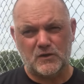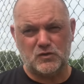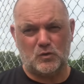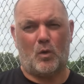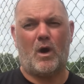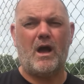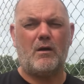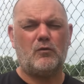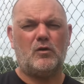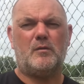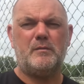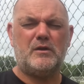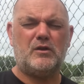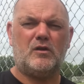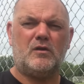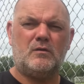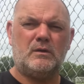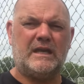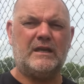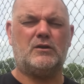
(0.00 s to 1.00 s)
So what I'm going to be
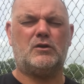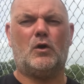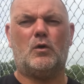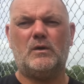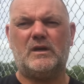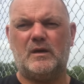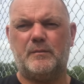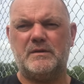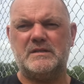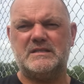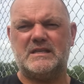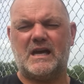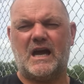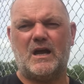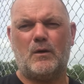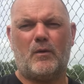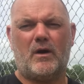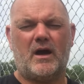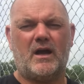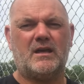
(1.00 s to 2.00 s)
doing in Goalkeeping
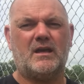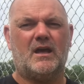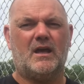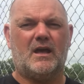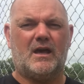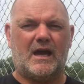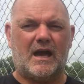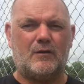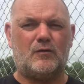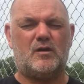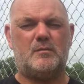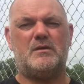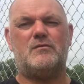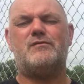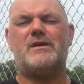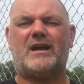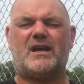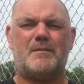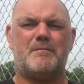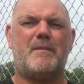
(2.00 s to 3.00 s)
DIY, I'm going to be
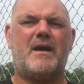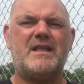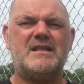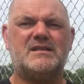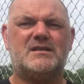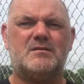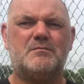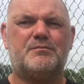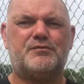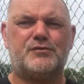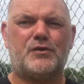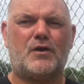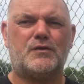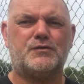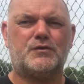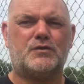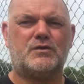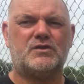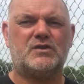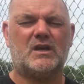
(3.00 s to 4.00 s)
recommending
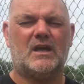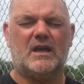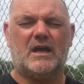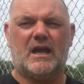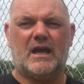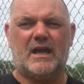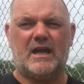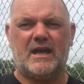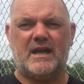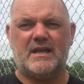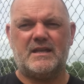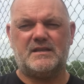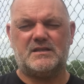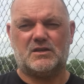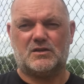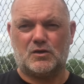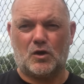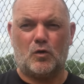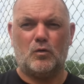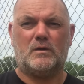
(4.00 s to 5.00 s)
products
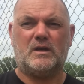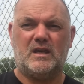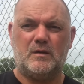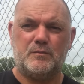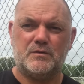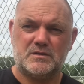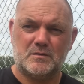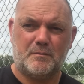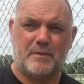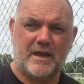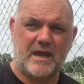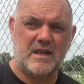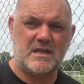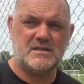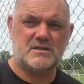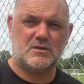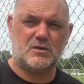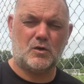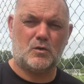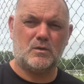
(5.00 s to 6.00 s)
to goalkeepers and
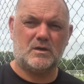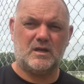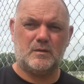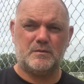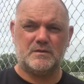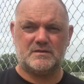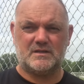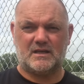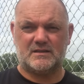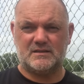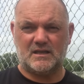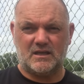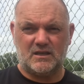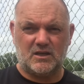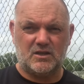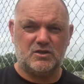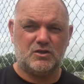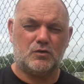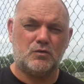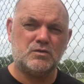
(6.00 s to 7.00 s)
parents of goalkeepers that they can